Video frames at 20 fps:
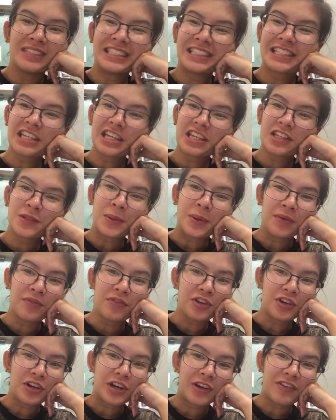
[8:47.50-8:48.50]
It's like
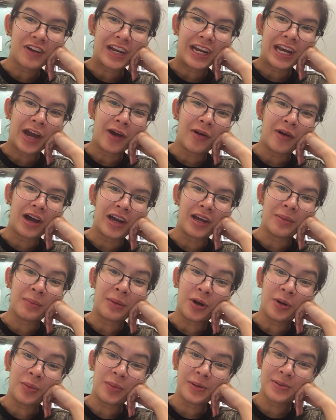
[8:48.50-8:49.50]
12:30 right now. I am
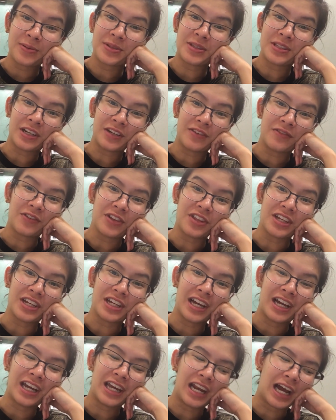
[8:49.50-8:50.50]
almost done for the
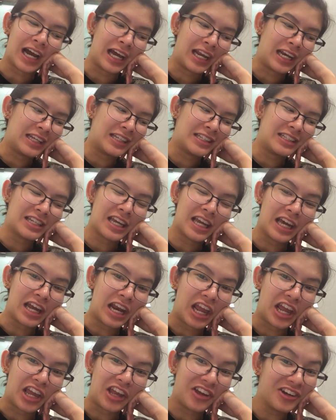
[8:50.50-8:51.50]
night. I need to get
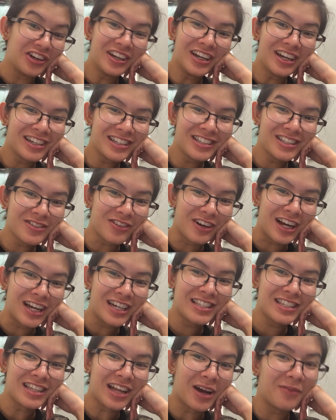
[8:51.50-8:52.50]
a good night's
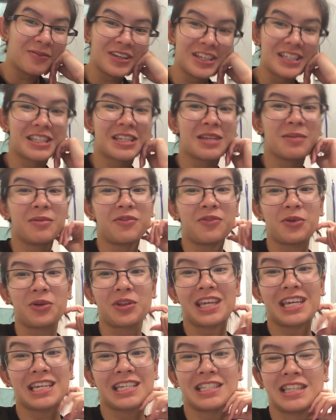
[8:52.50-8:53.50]
rest, obviously, before
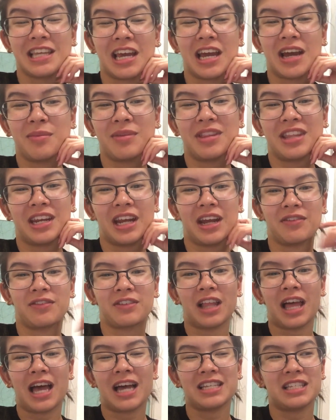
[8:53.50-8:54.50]
the exam, and then I have
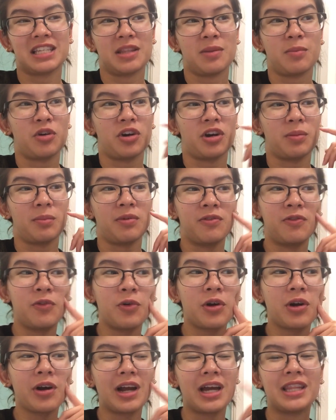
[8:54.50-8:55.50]
class in the morning
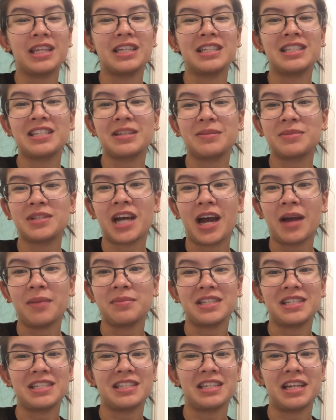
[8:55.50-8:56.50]
before, and then some
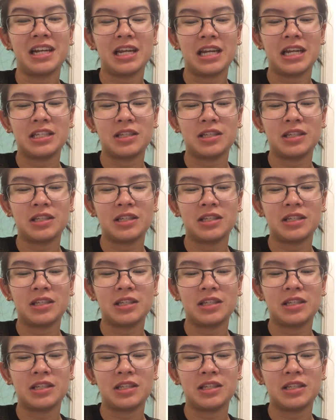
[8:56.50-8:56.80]
time to study